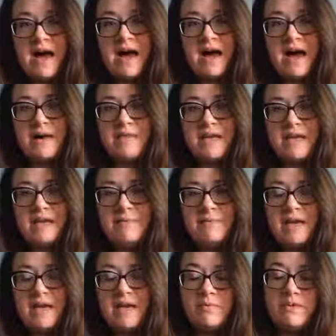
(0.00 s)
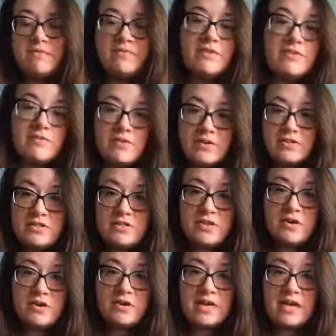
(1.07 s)
and he became one of the first
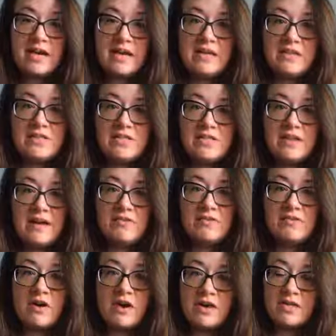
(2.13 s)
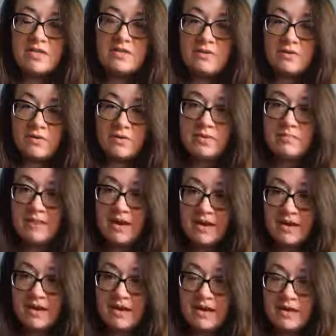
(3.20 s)
Euro-Canadians to have crossed North
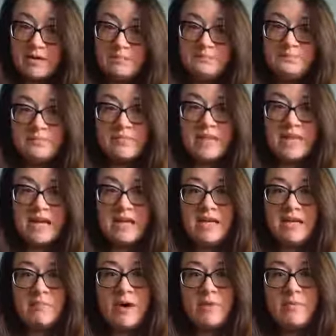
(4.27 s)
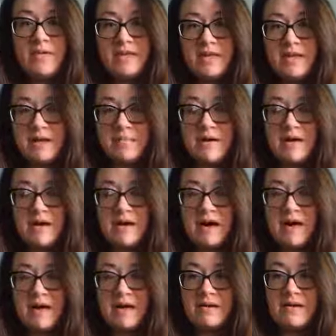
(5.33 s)
America. And he brought with him
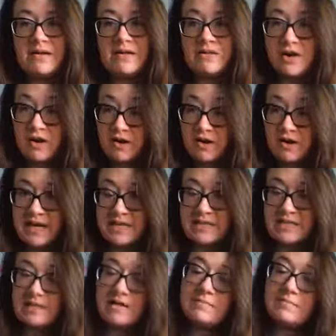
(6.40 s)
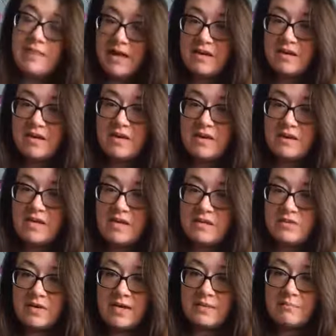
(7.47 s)
a dog as a companion on that
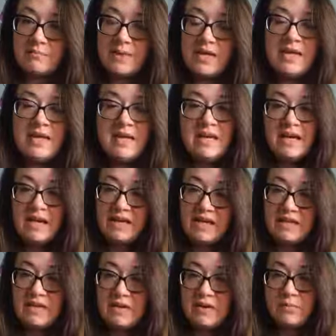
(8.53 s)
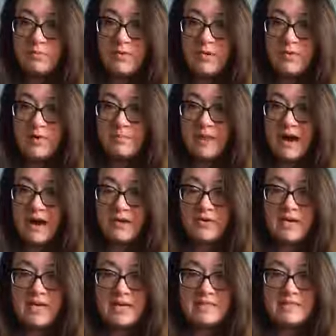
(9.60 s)
trip. And he later wrote
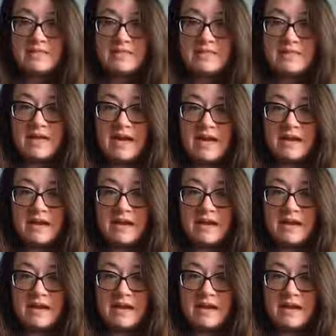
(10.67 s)
about his